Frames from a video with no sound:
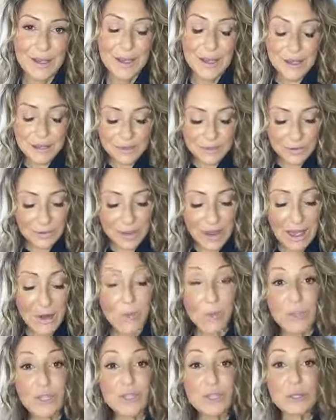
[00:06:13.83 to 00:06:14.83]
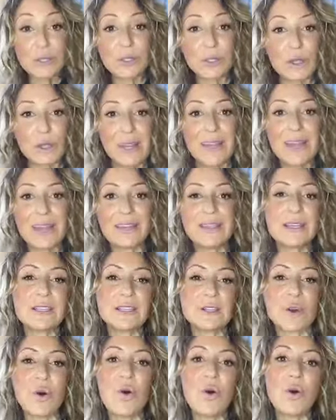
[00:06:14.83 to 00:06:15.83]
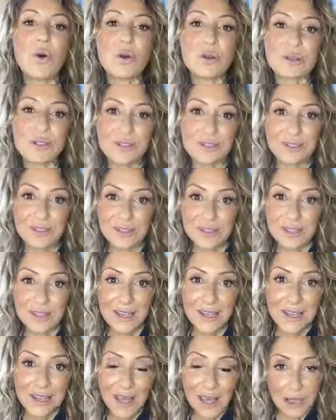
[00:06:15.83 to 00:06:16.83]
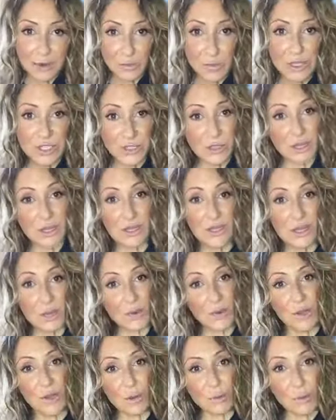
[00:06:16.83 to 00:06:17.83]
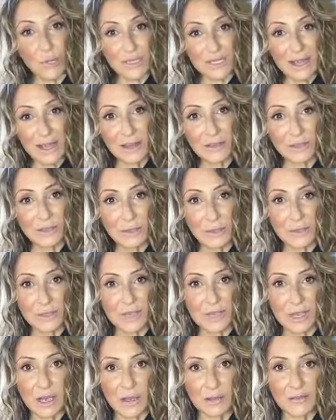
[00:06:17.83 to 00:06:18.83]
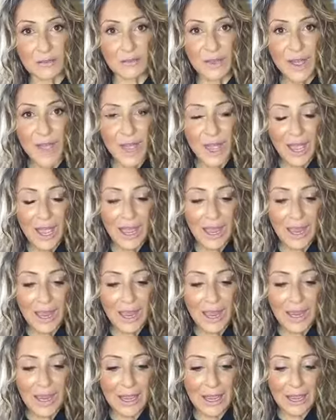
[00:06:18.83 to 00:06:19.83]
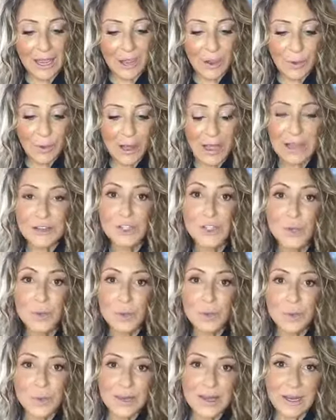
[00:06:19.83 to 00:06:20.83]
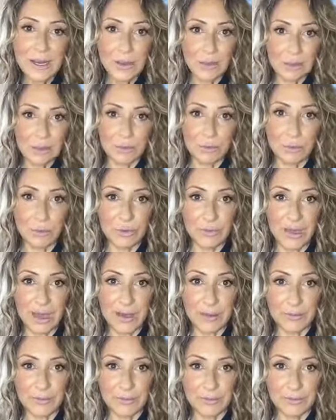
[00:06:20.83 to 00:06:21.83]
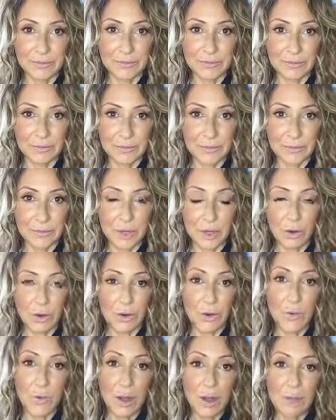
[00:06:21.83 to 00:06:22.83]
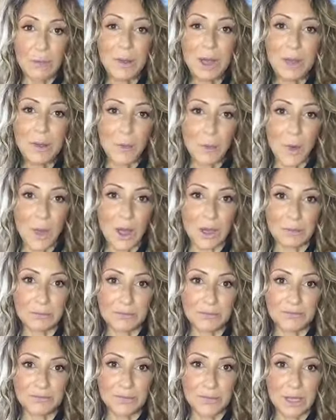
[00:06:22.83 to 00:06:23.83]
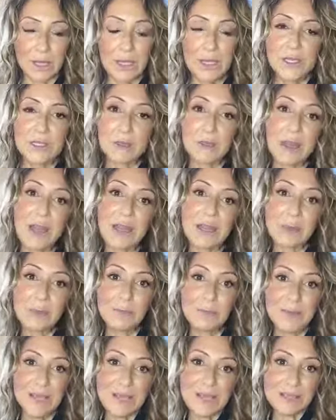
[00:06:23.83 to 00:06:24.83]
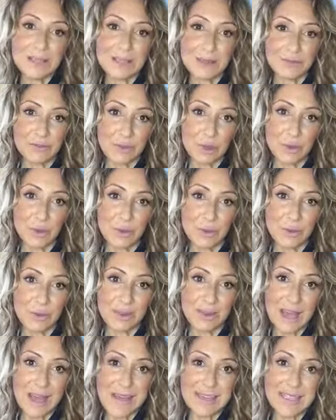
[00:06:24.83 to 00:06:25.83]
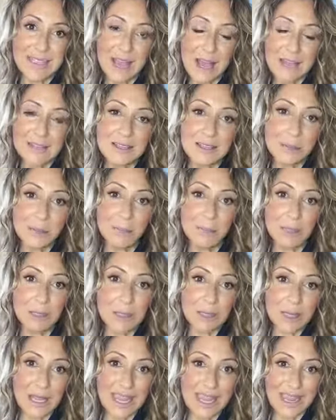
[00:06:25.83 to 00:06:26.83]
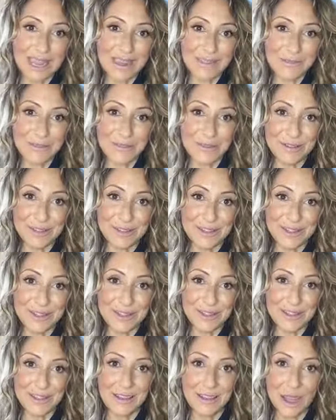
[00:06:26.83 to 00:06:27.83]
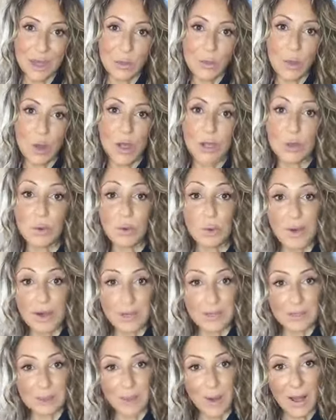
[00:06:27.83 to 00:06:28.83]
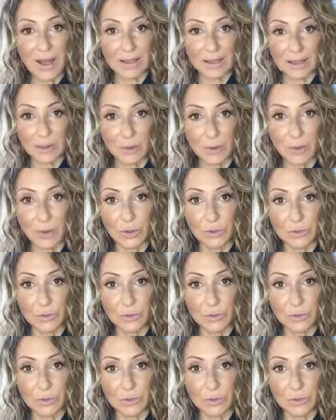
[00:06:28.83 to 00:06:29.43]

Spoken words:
So now once you're looking at these goals, I want you to see what you put down for yourself. As you're reading through them, going one by one, is there any piece of you that doesn't believe that what you want is possible?